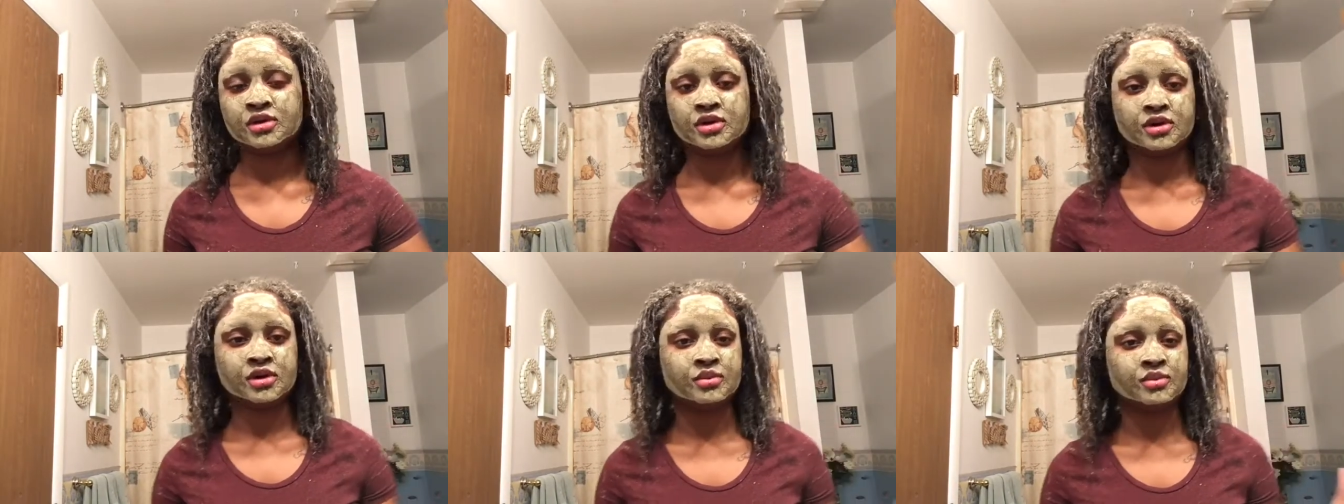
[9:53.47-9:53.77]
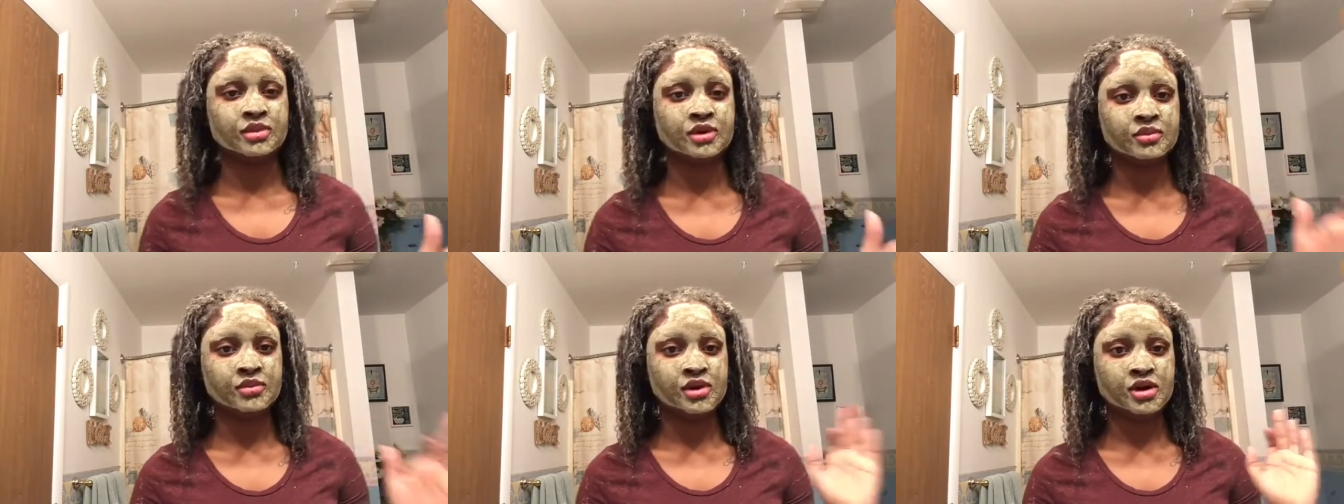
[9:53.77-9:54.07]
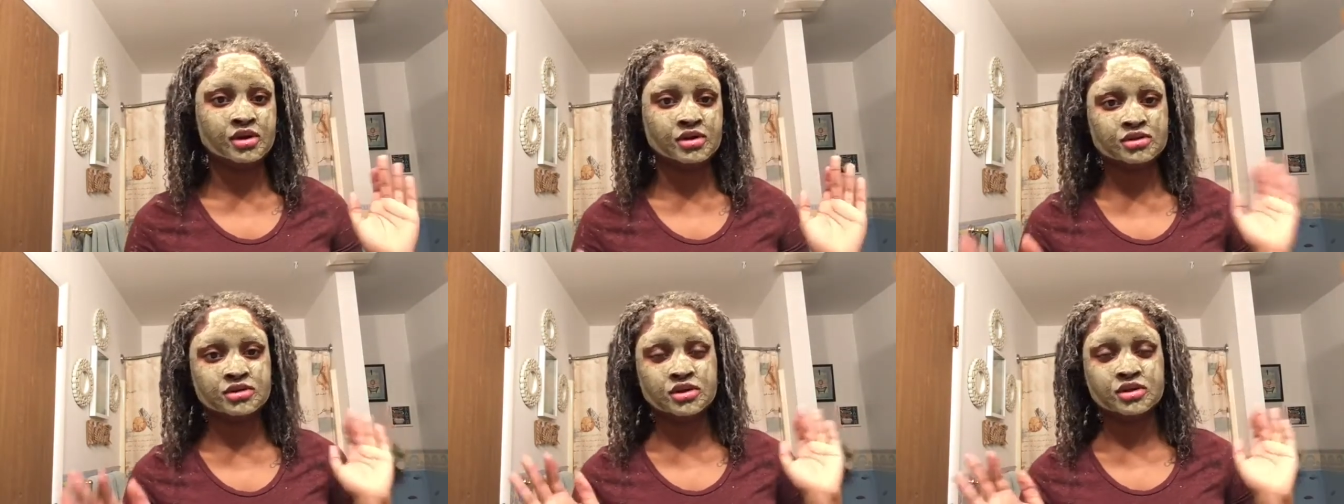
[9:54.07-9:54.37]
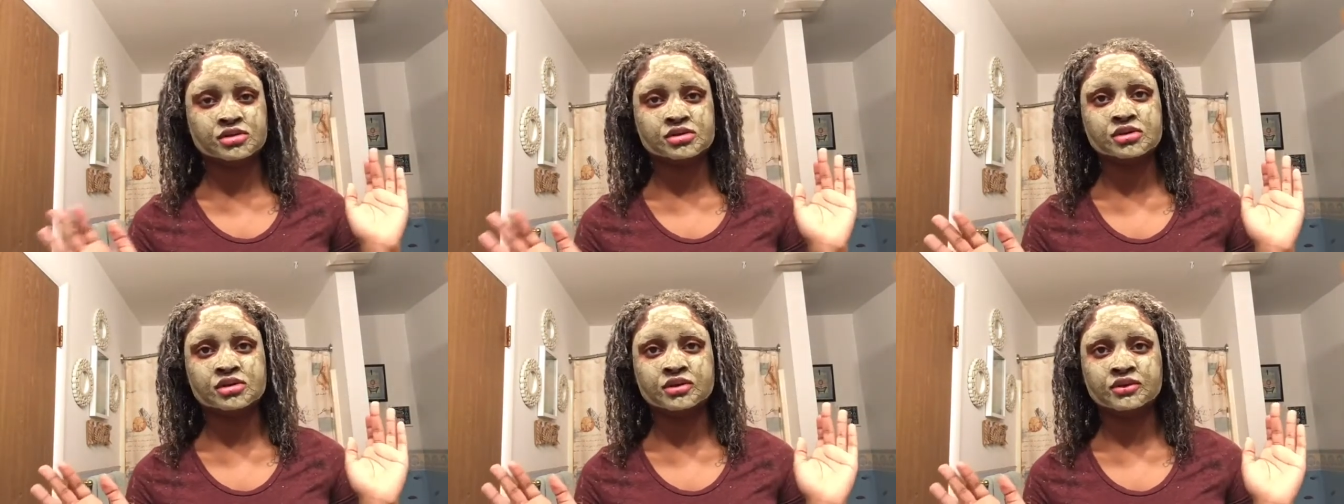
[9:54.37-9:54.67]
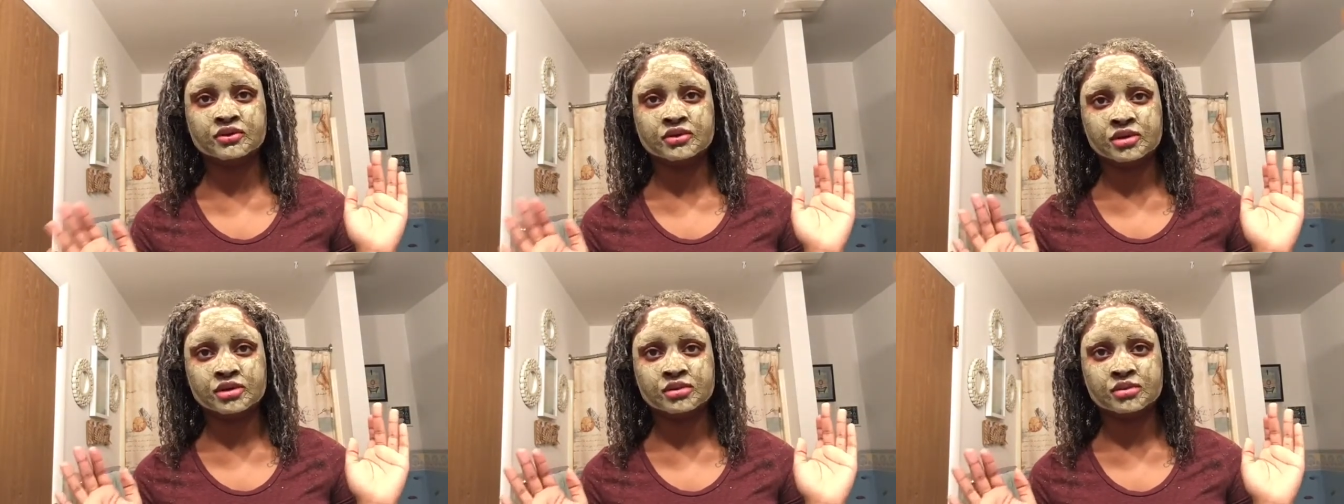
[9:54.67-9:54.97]
The mask isn't
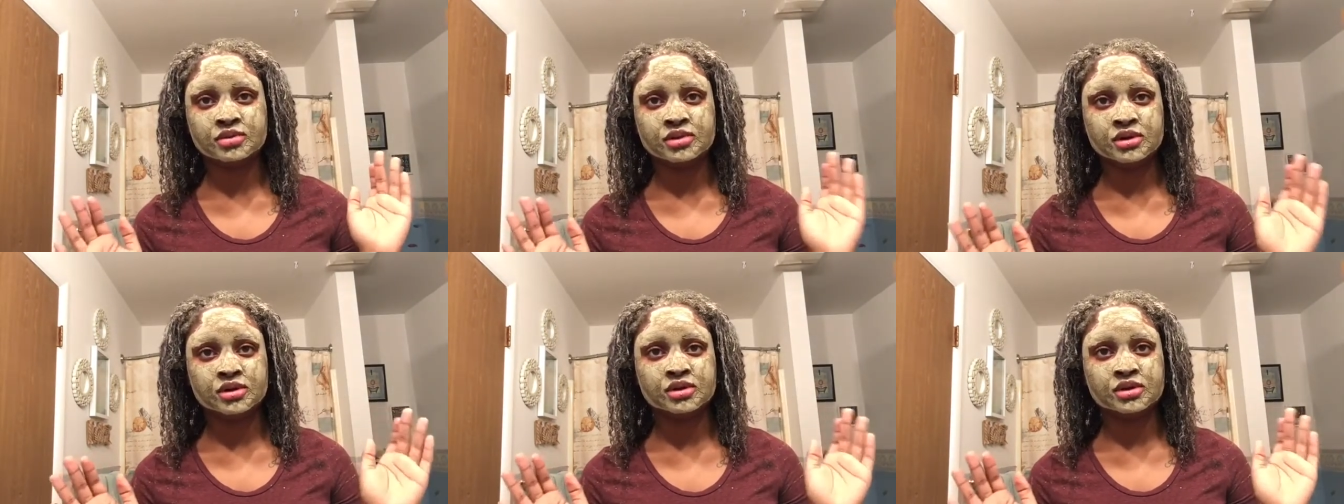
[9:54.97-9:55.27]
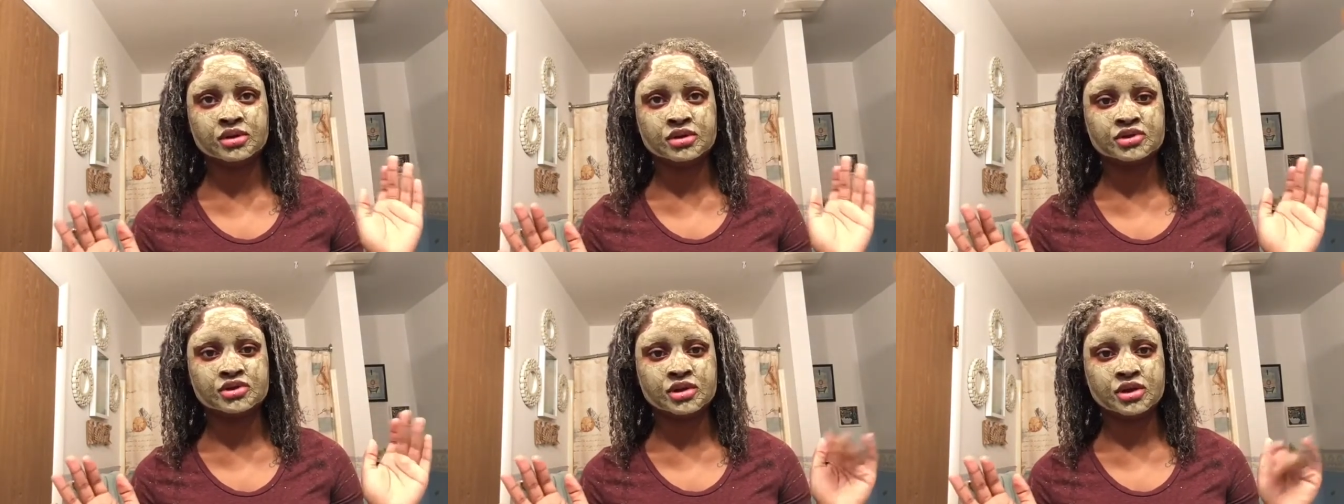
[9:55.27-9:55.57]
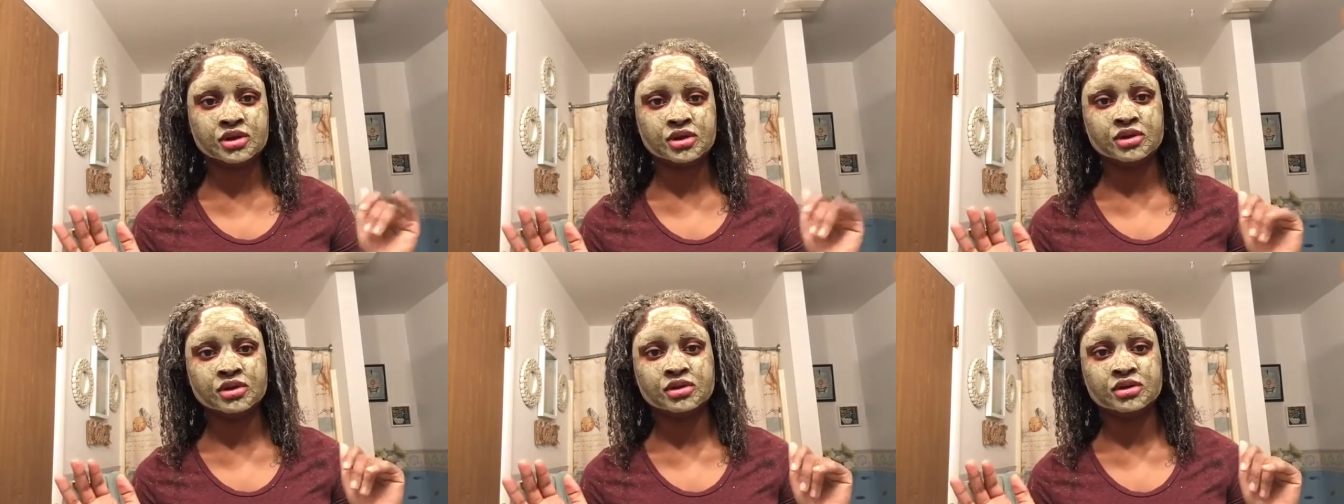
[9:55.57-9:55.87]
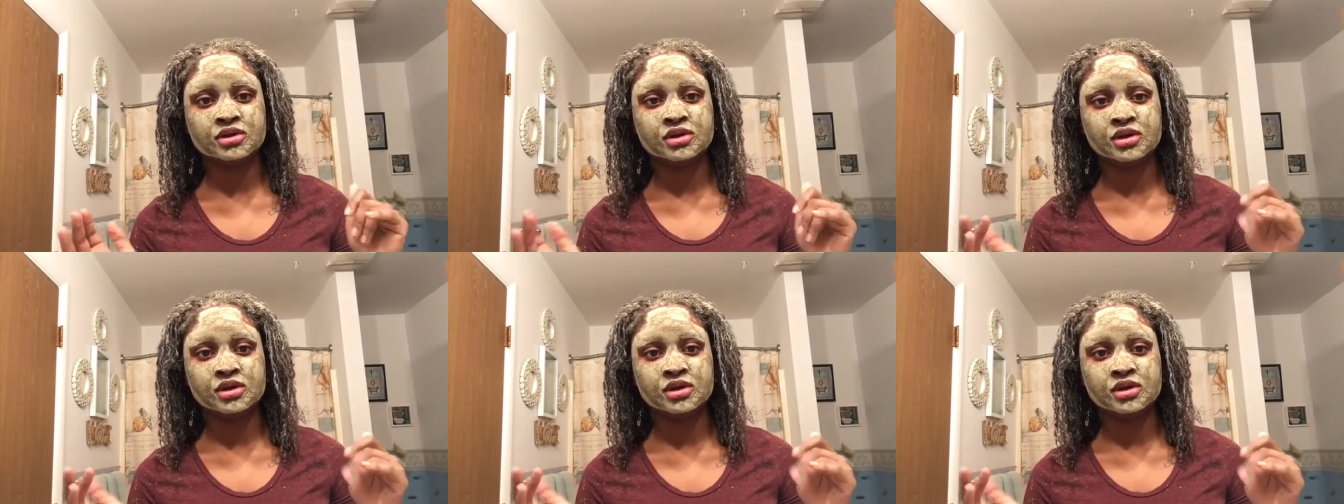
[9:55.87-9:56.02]
even completely dry,